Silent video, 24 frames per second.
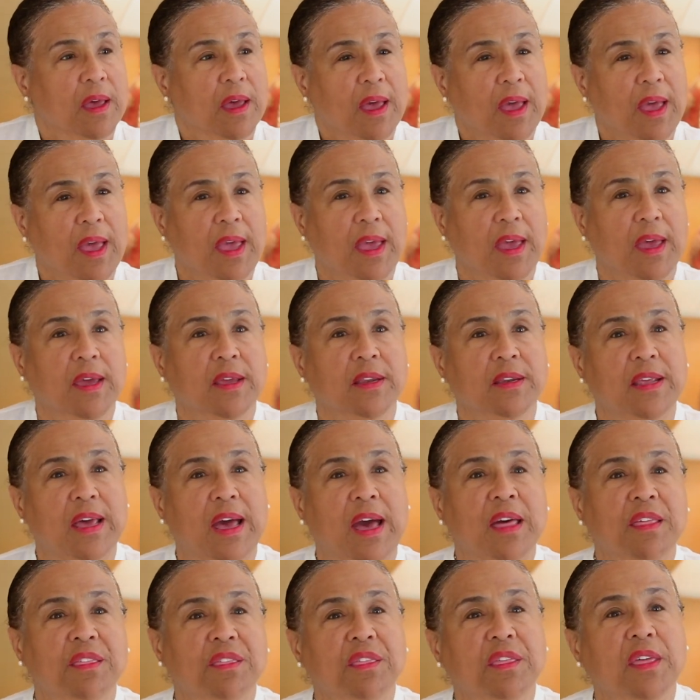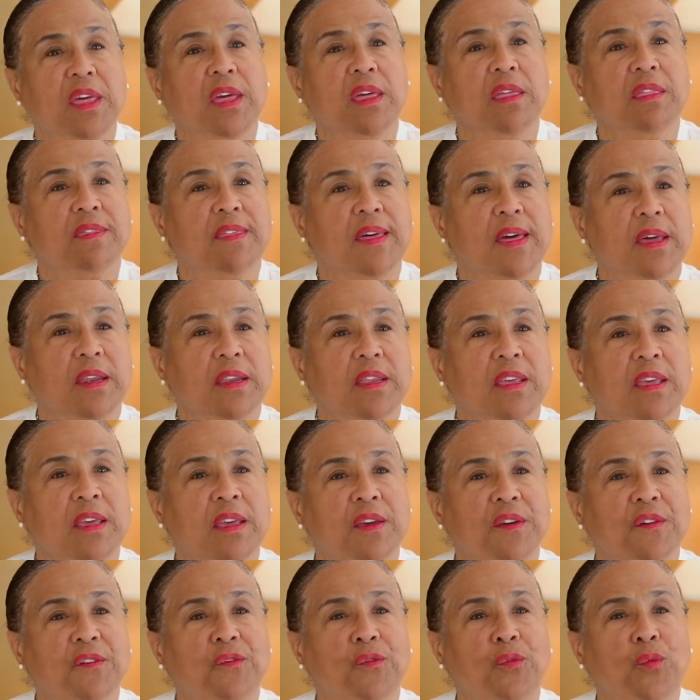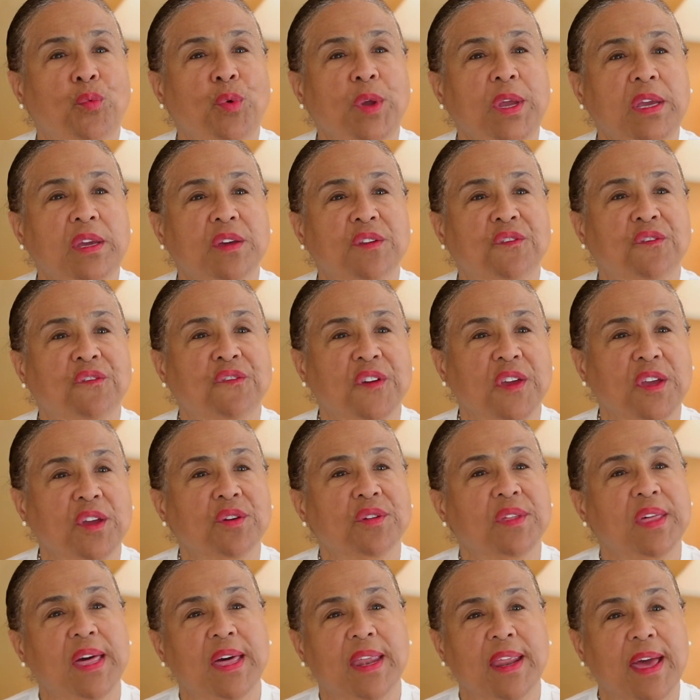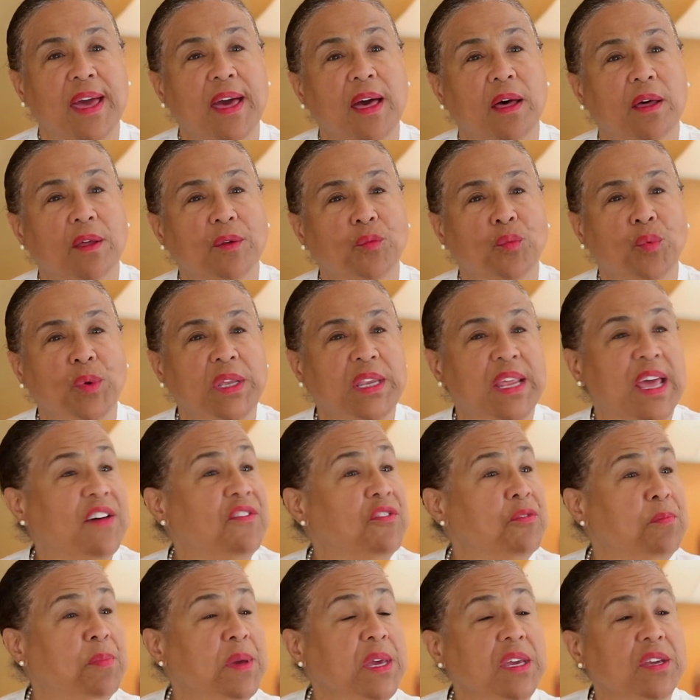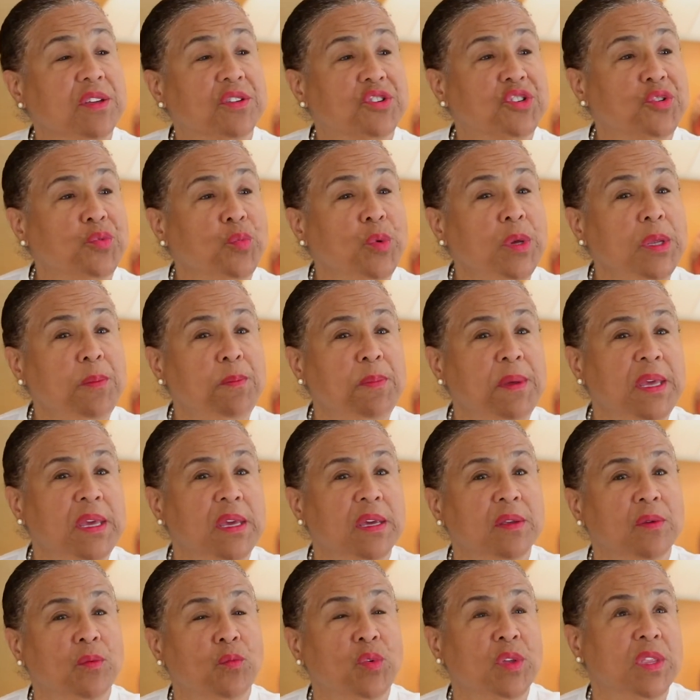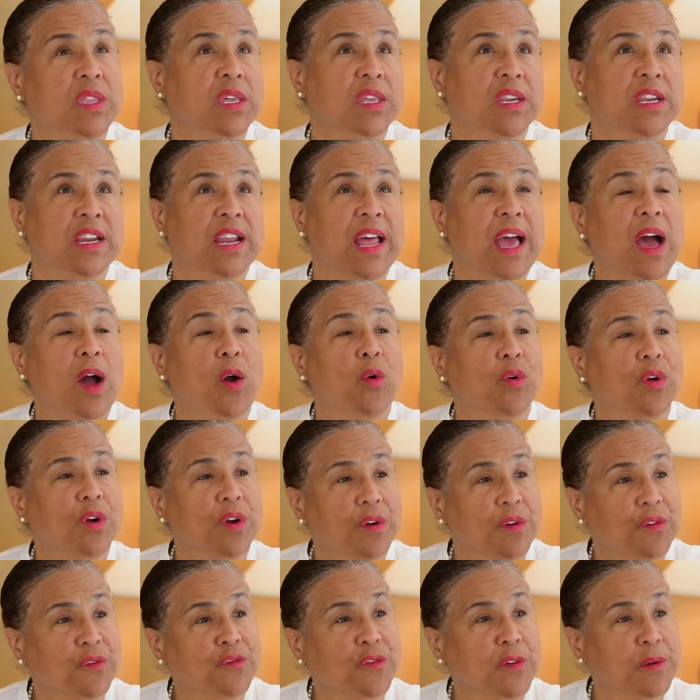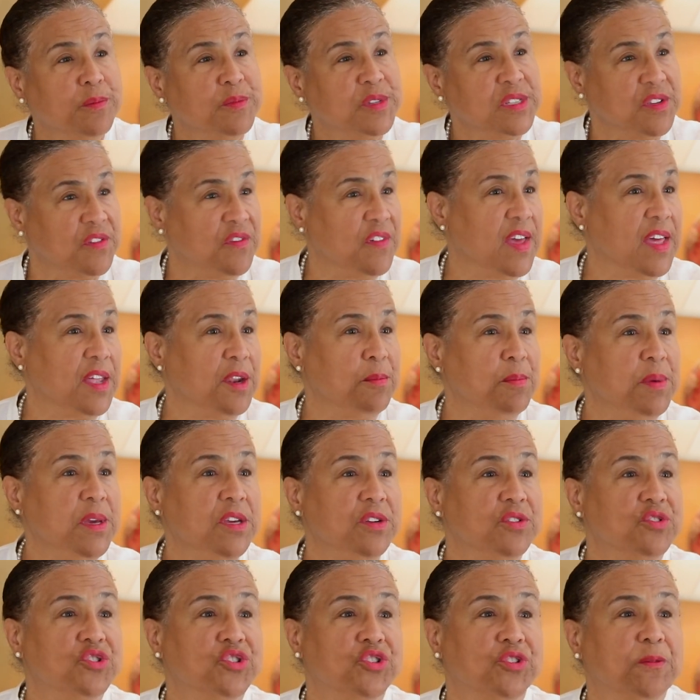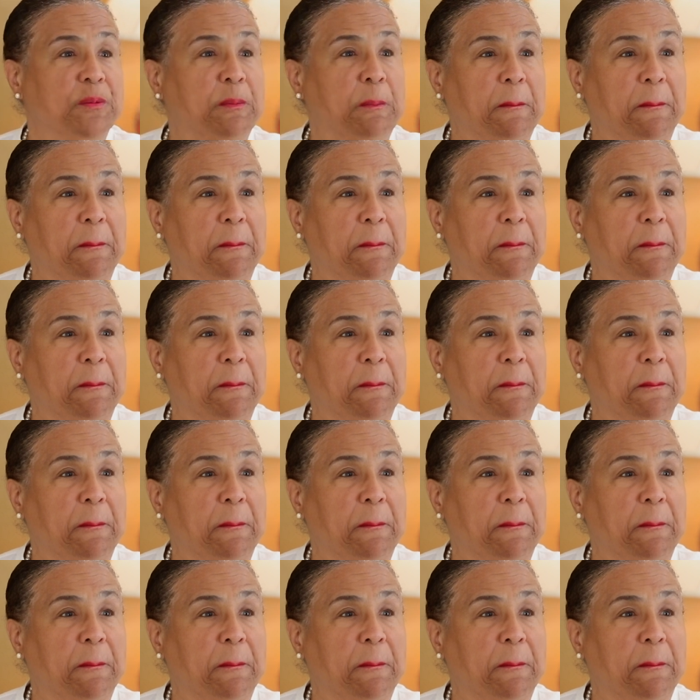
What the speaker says: And I think that if we could figure that out, we'd have a beach. We'd be within an hour from Savannah Beach.